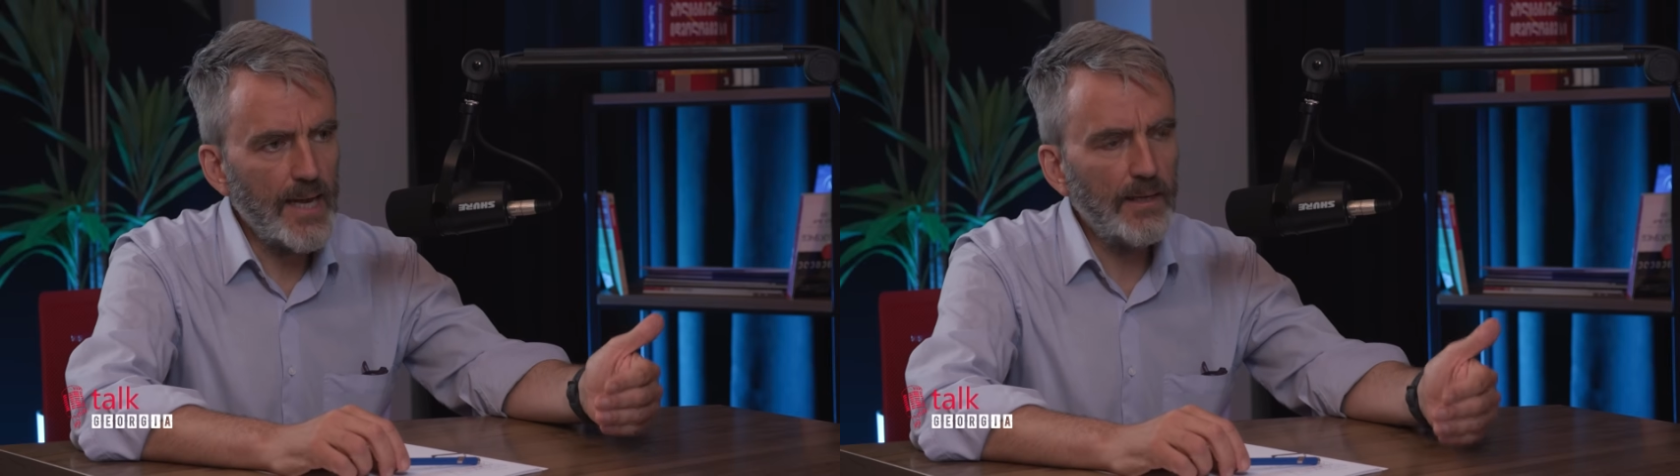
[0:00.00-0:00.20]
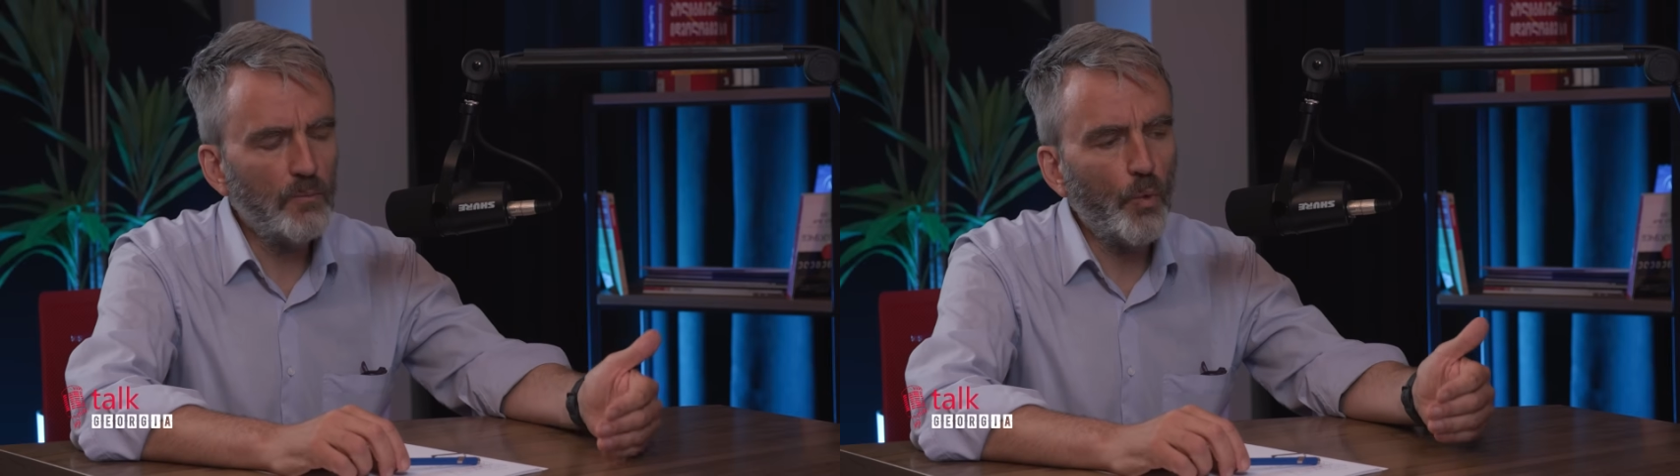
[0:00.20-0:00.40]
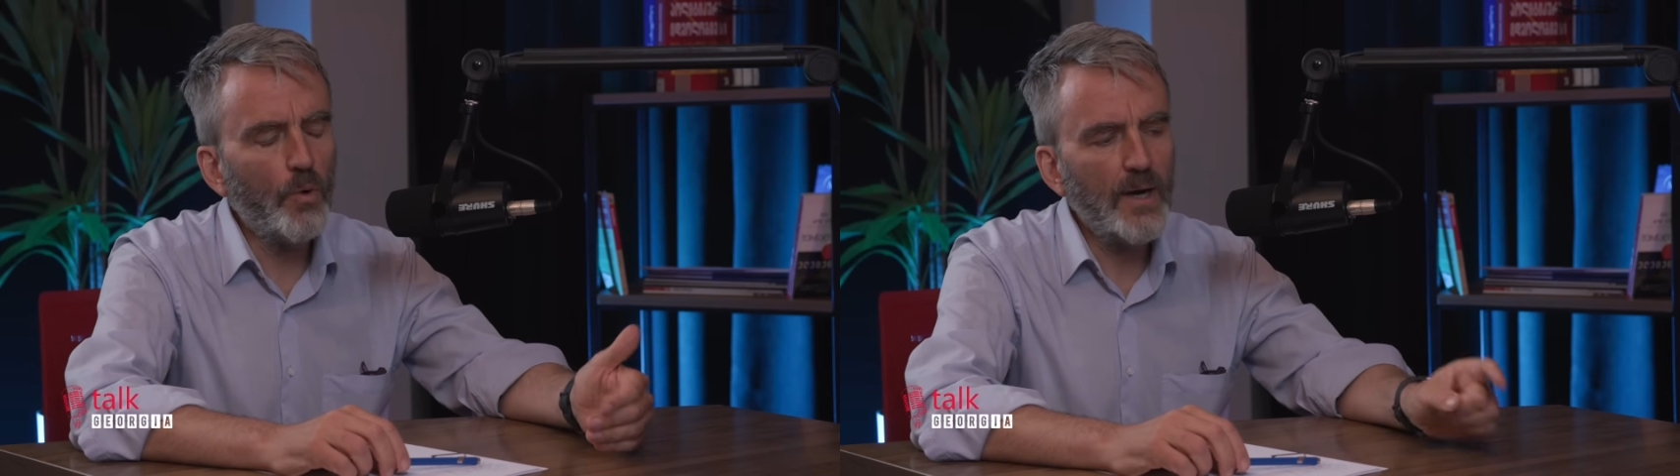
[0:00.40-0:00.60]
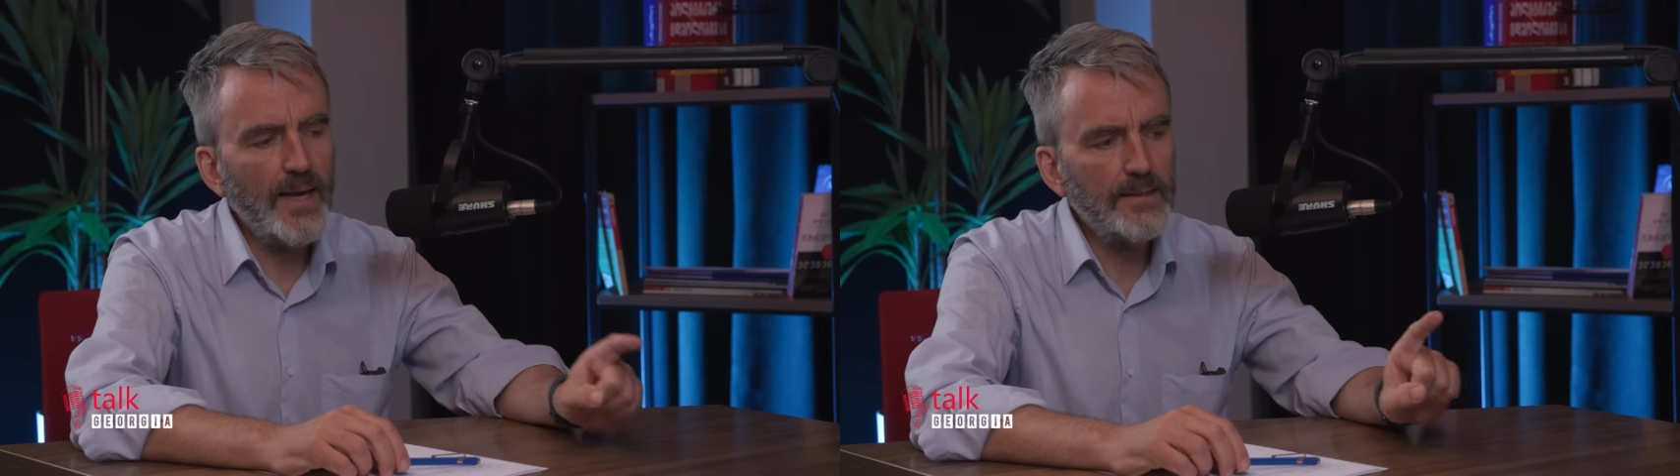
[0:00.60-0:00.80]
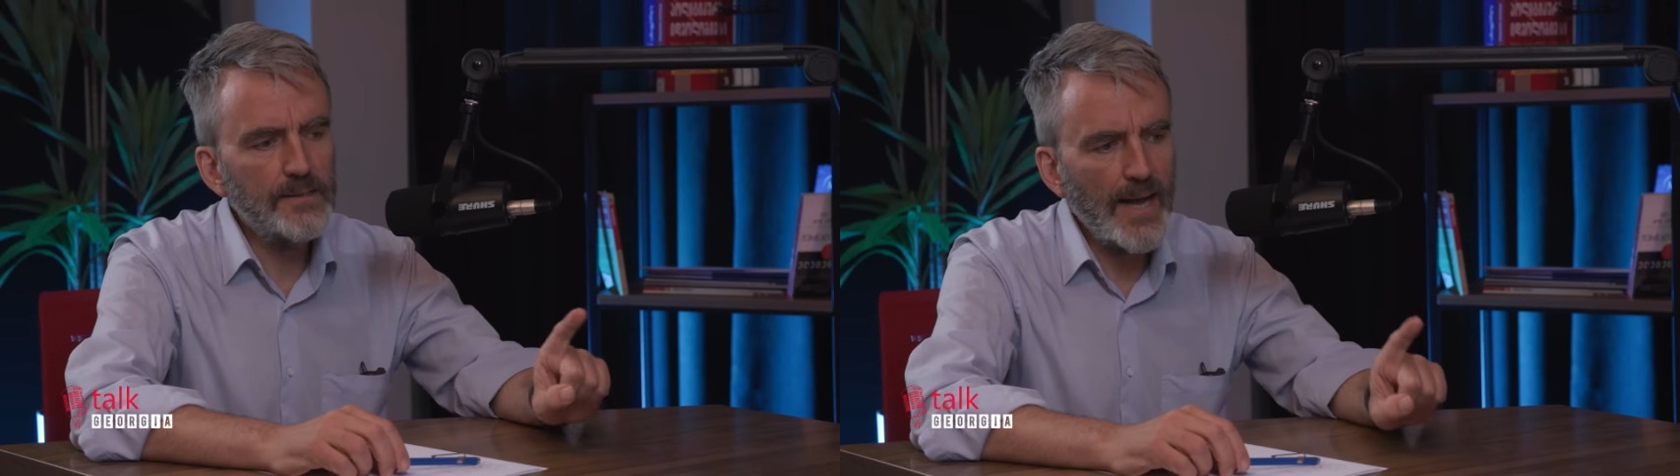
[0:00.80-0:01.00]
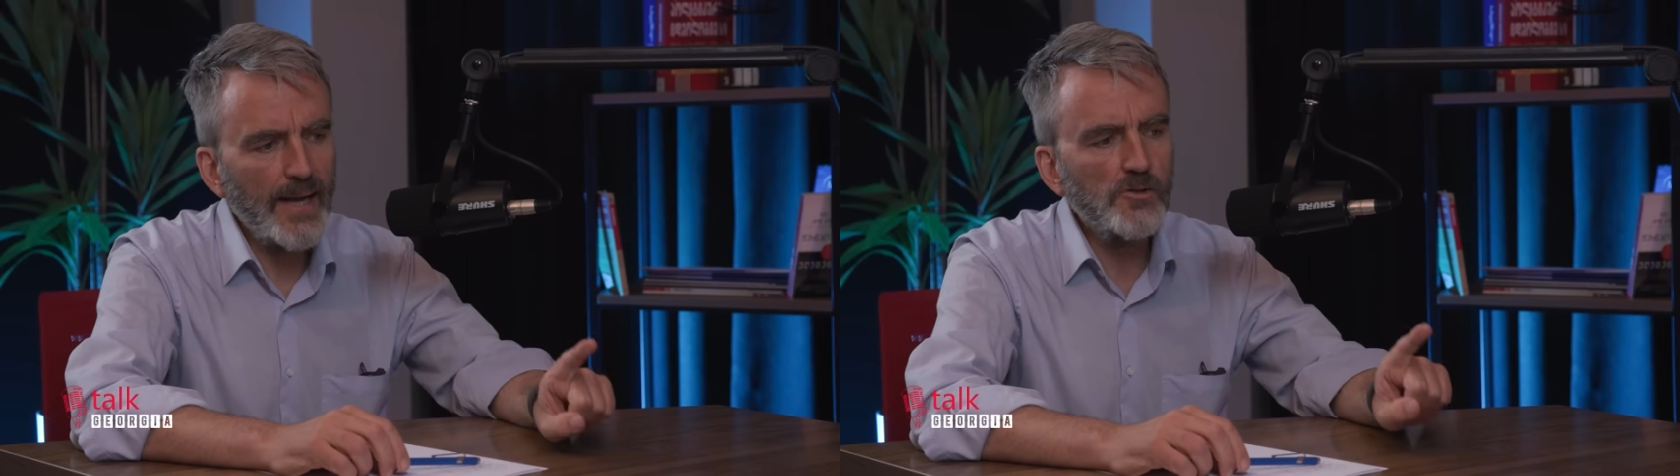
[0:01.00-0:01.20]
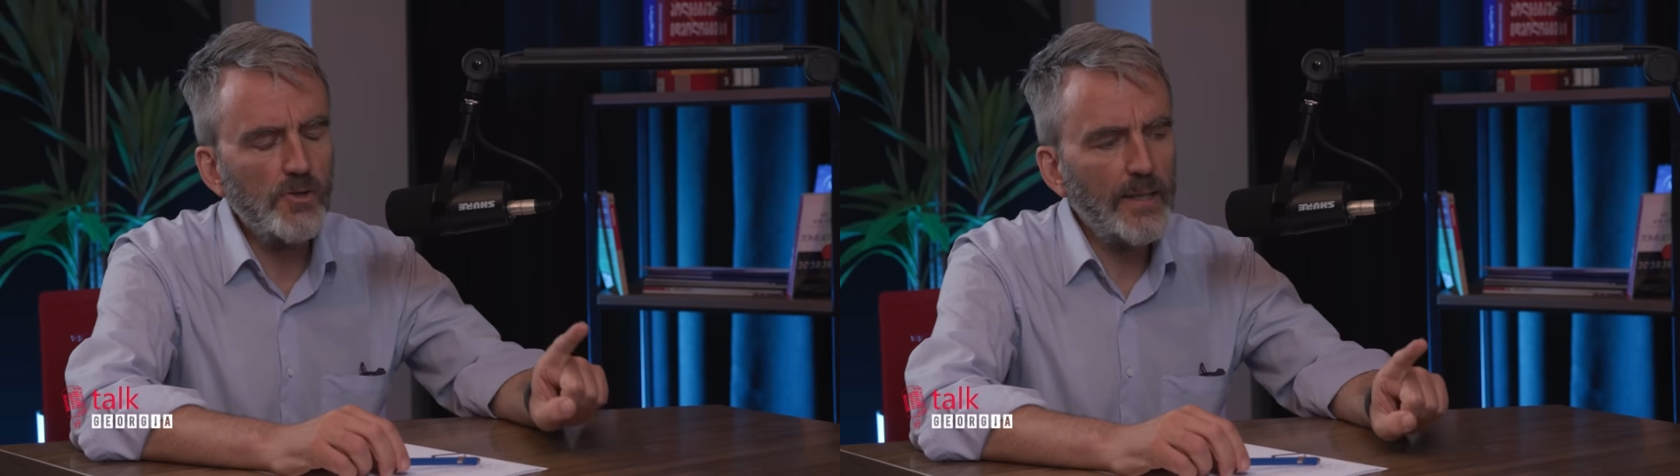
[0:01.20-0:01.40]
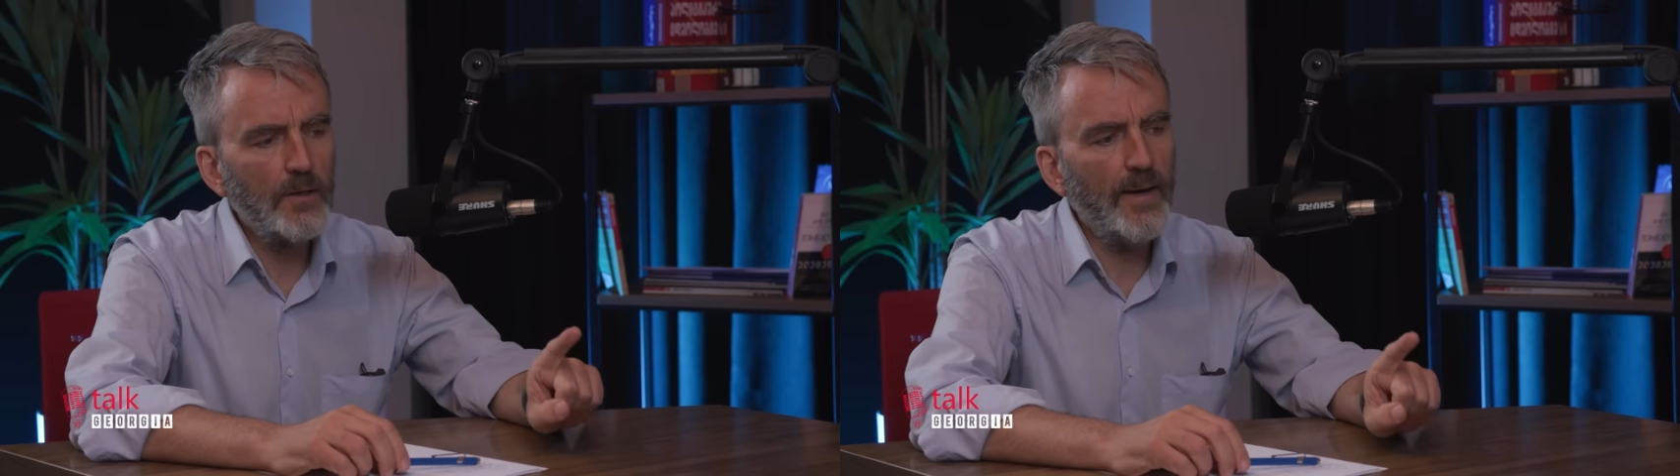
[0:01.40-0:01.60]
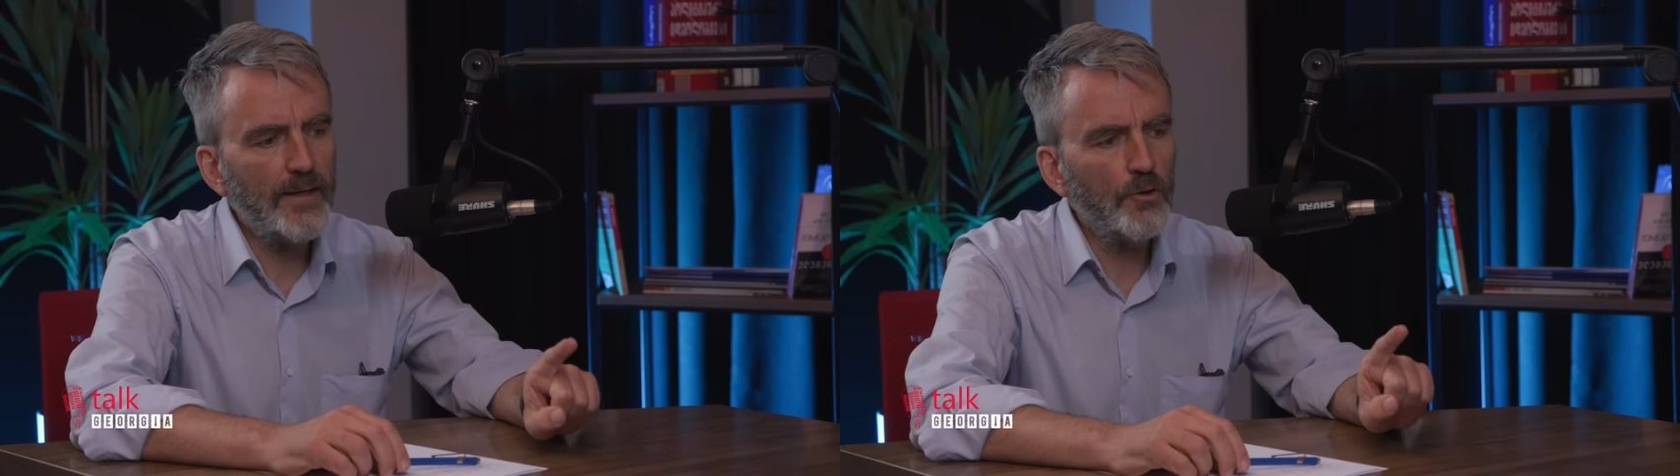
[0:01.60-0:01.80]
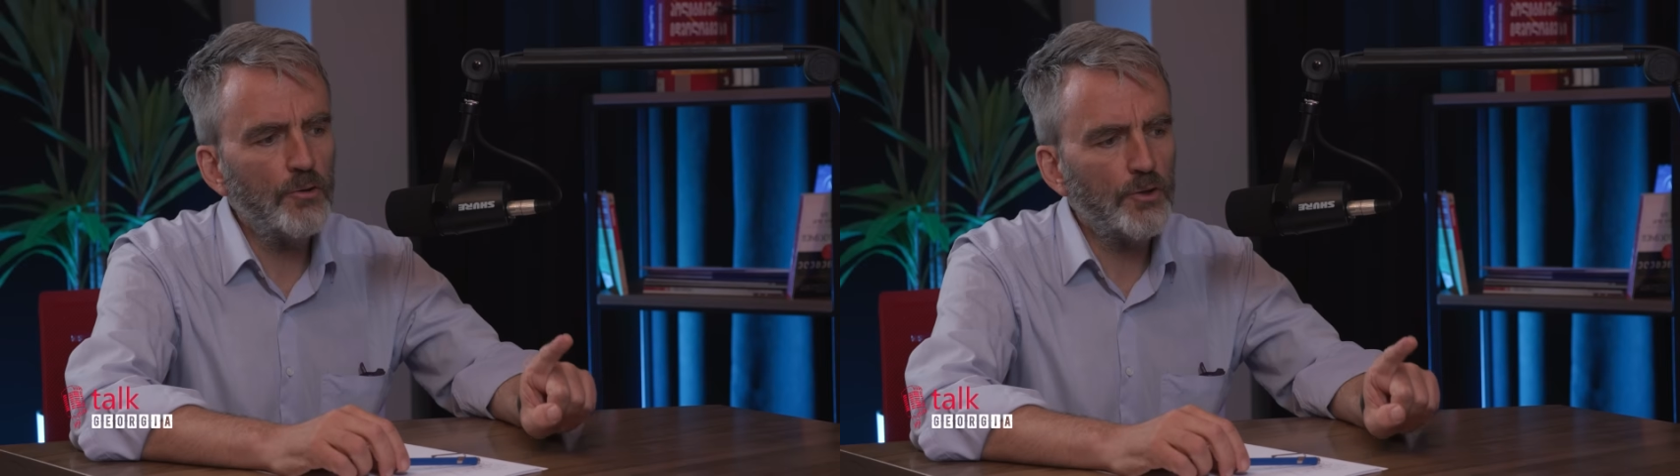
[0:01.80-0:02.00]
war, and it's actually
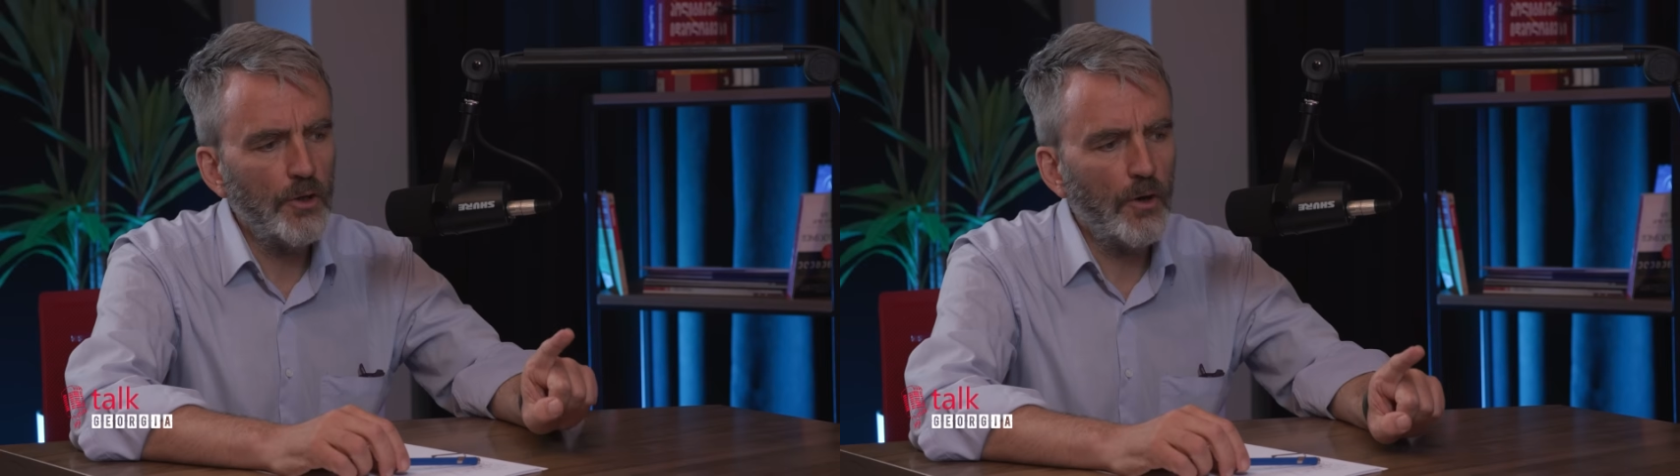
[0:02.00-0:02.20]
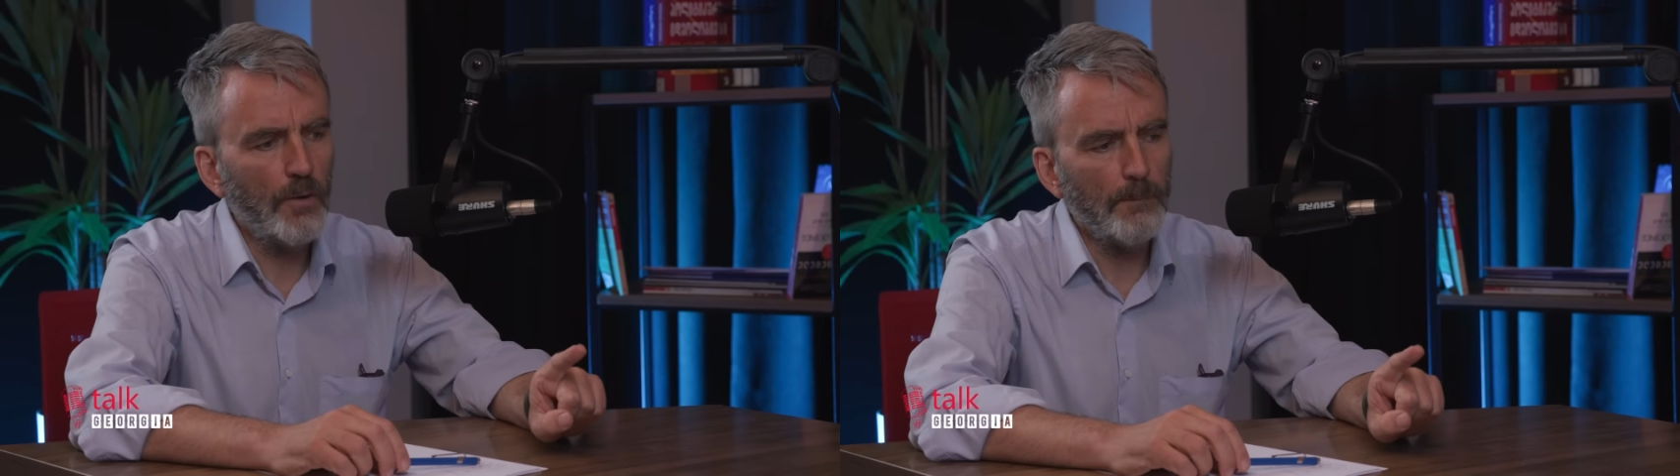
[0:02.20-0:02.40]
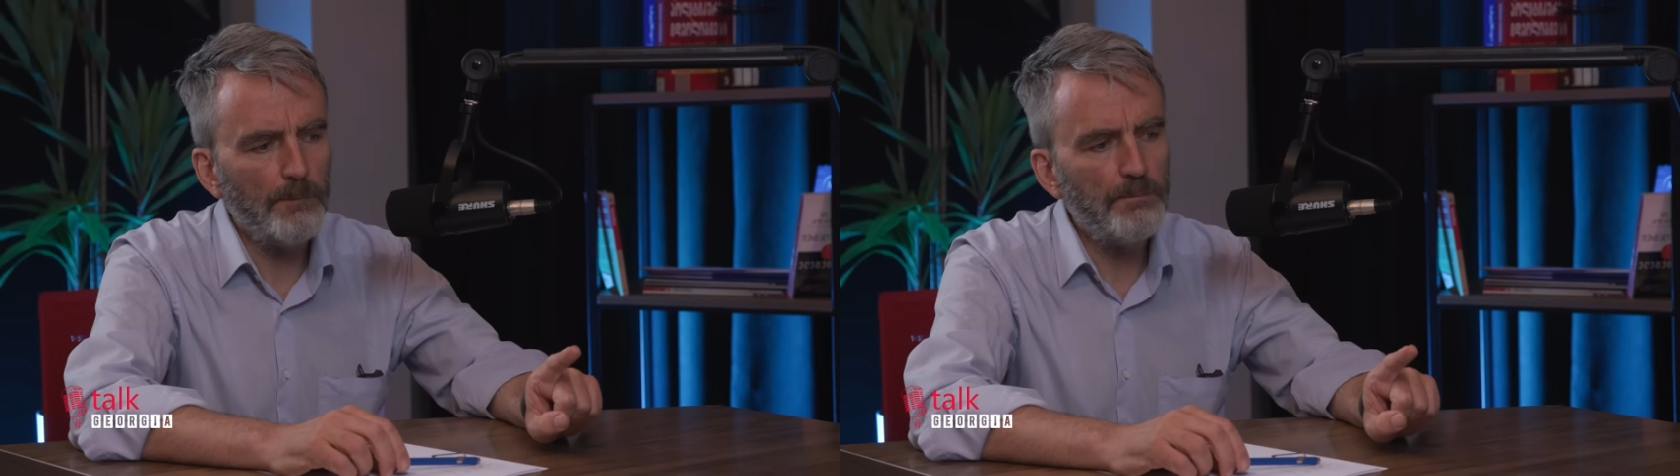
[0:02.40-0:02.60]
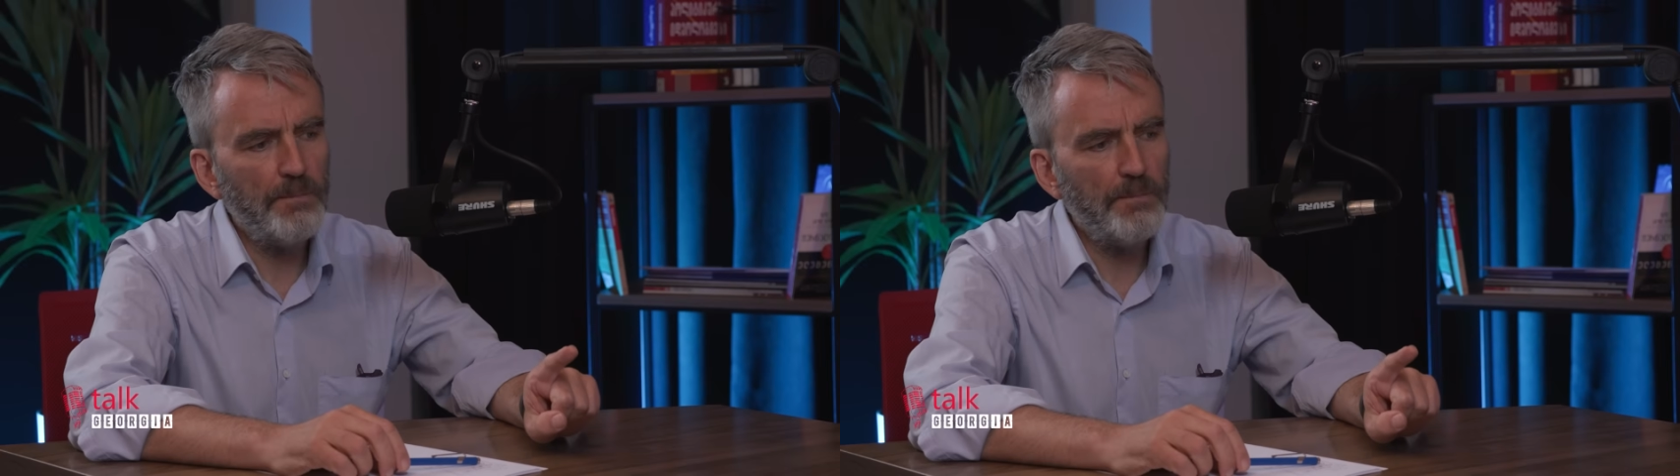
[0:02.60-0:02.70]
quite a good term,